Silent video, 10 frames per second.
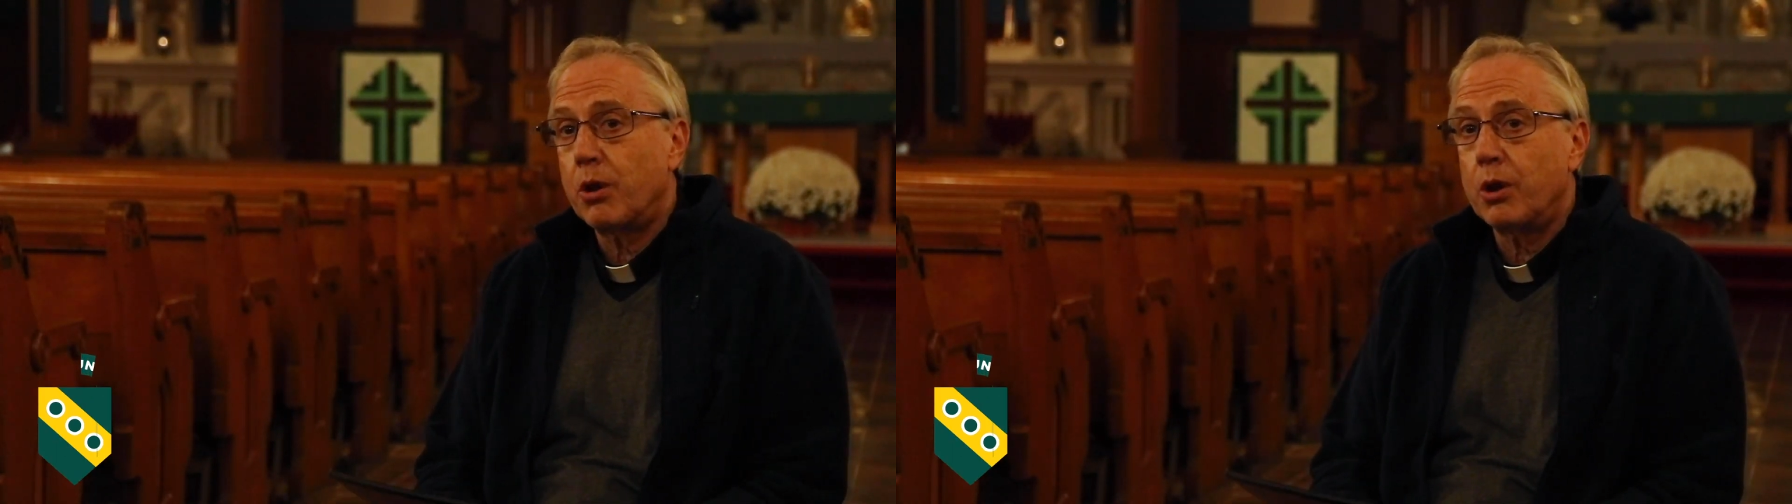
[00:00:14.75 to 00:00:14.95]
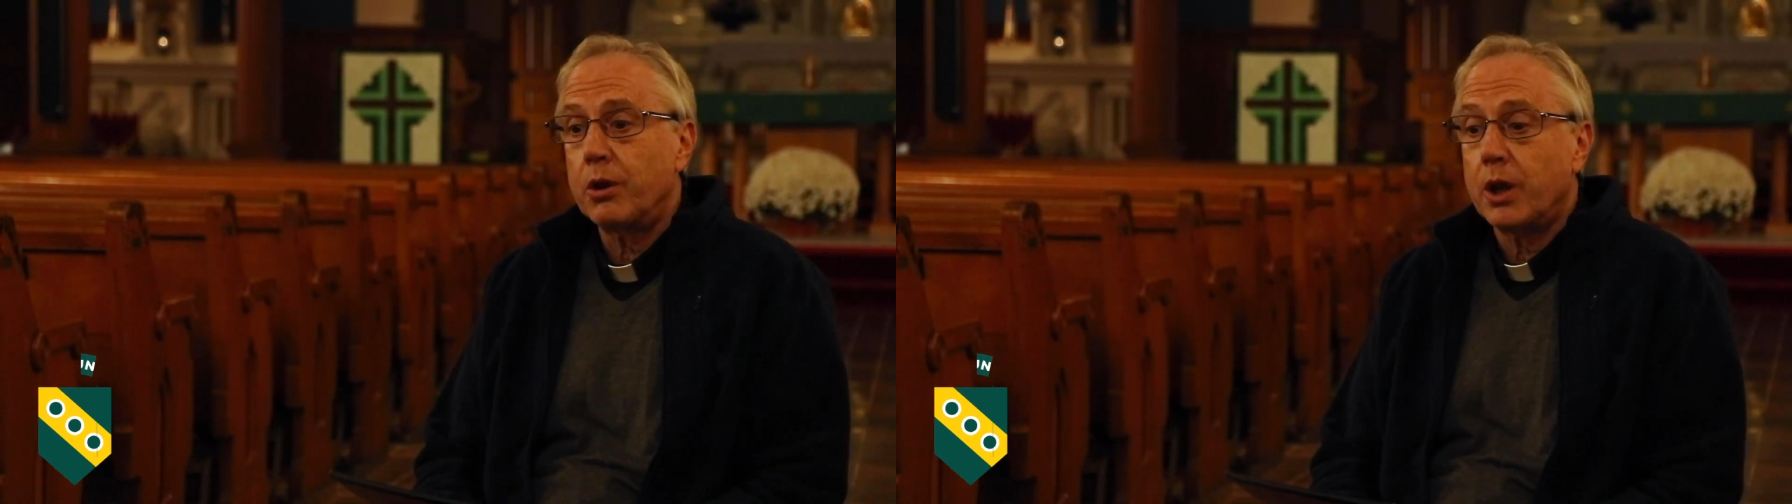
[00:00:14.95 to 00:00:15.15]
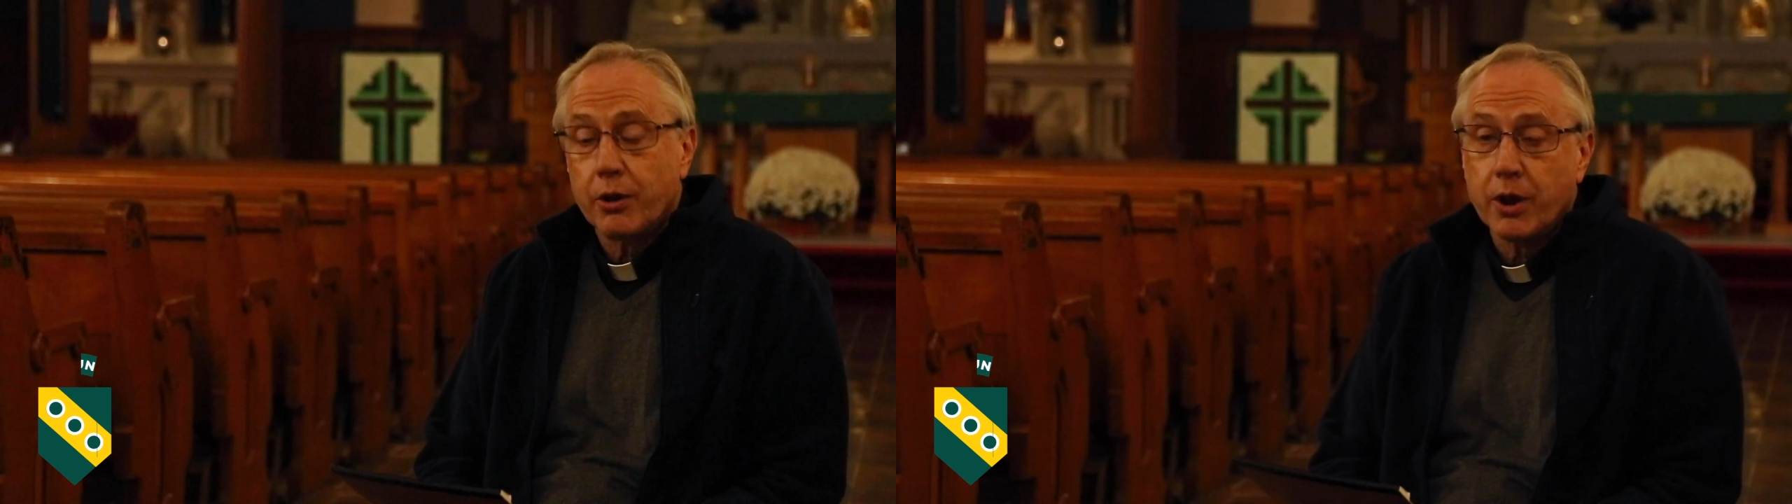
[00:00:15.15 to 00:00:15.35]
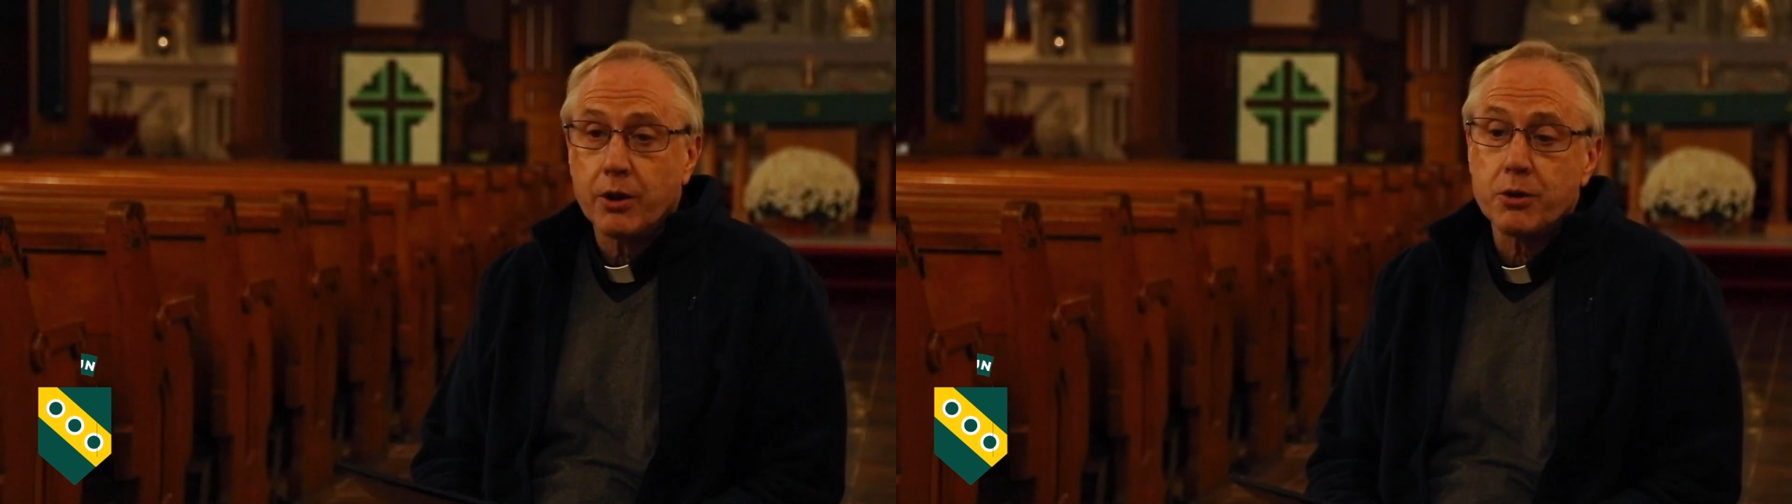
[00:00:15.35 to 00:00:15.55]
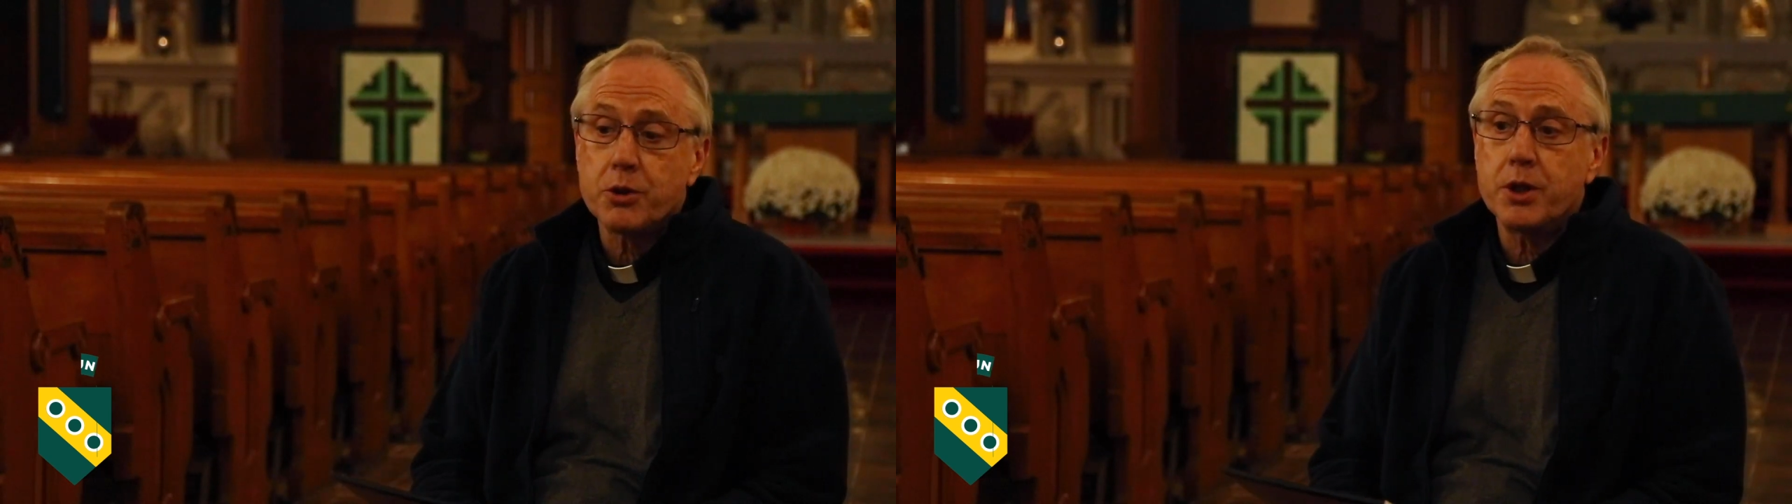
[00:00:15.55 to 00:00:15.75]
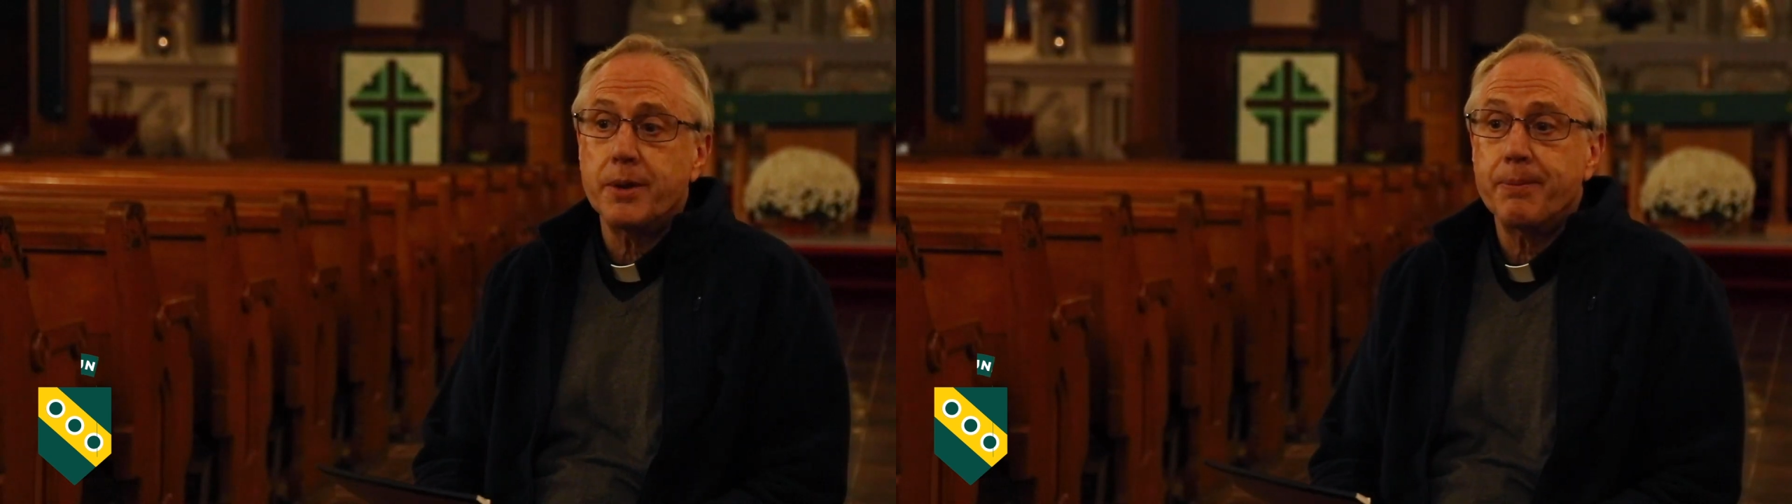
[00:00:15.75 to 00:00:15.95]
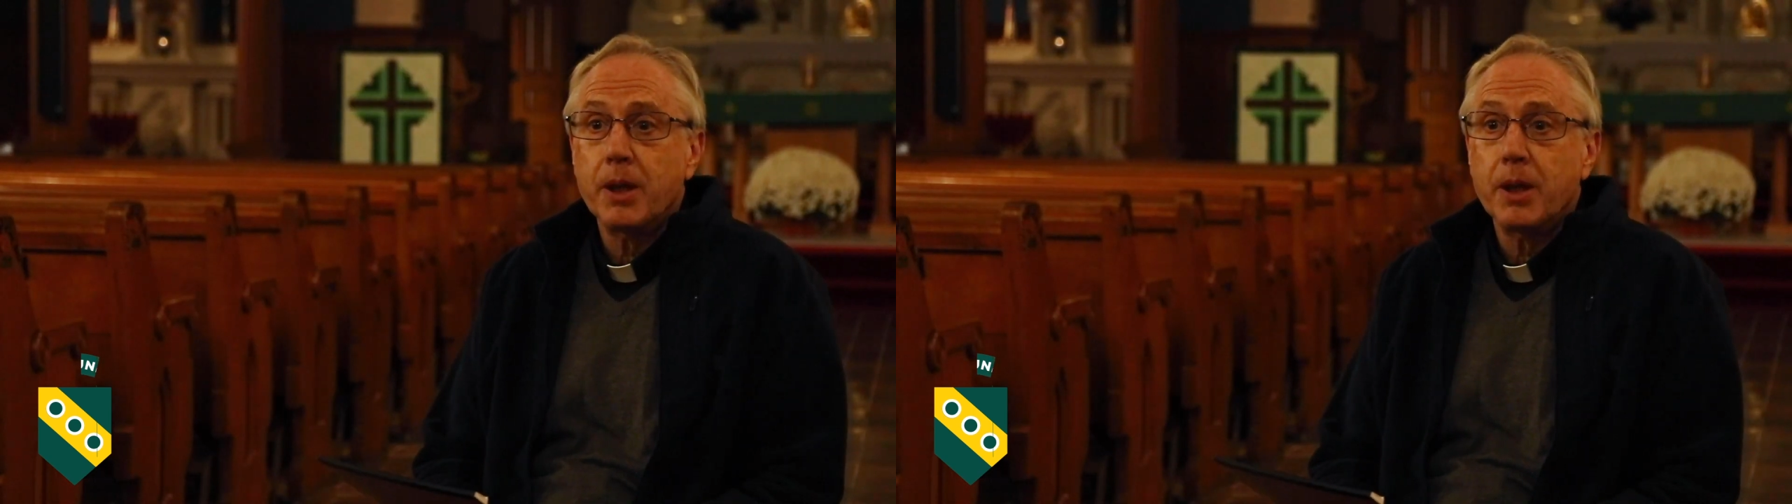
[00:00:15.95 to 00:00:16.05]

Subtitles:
called Laudato Si.